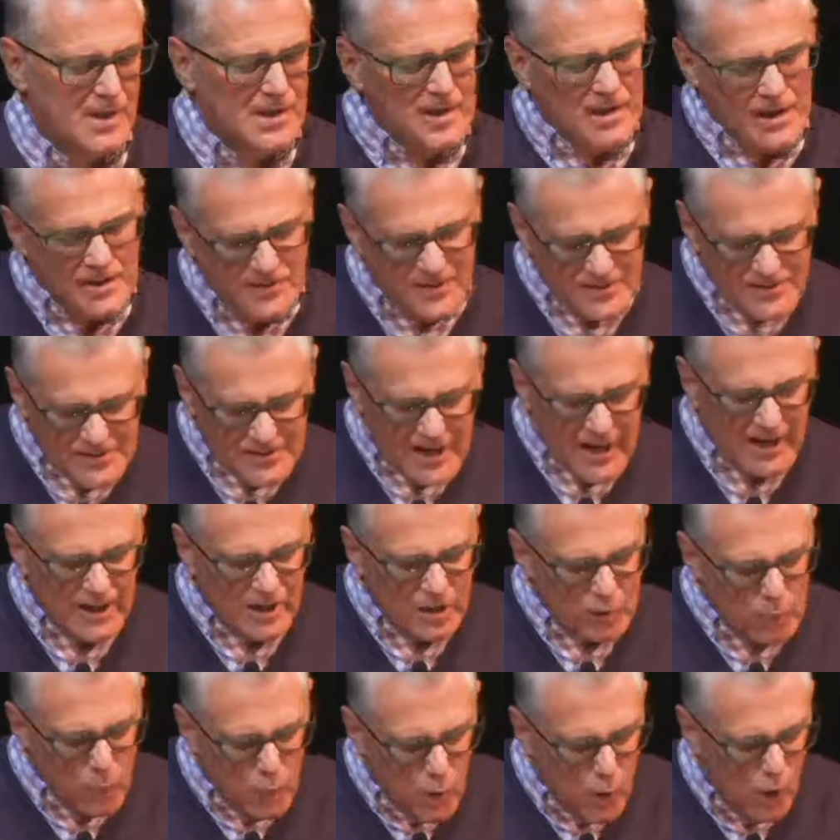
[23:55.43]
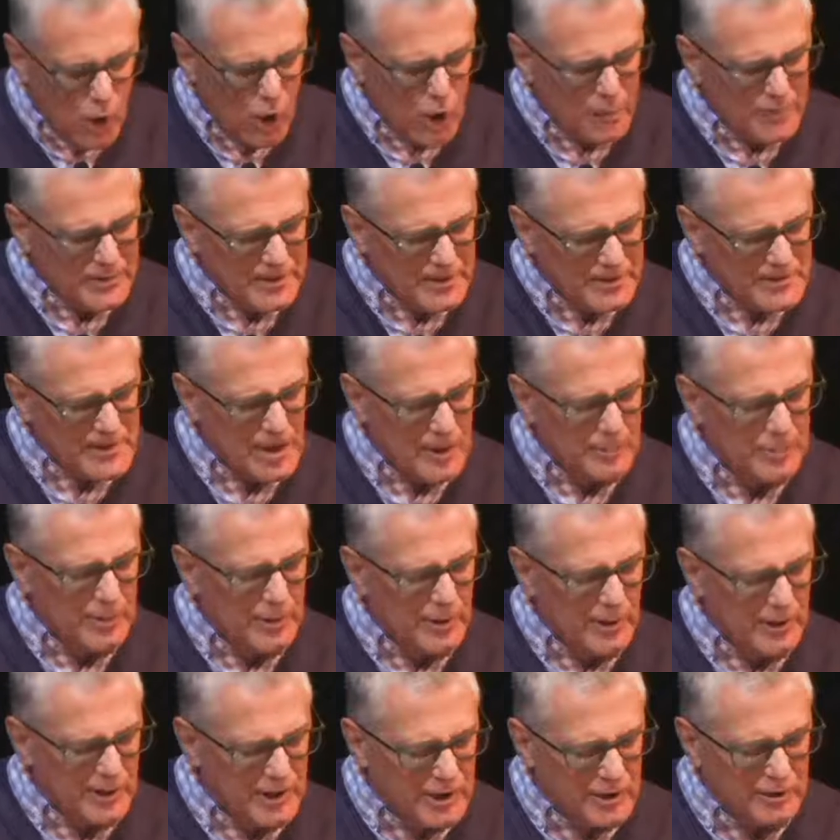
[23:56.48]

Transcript: In the second warm contemporary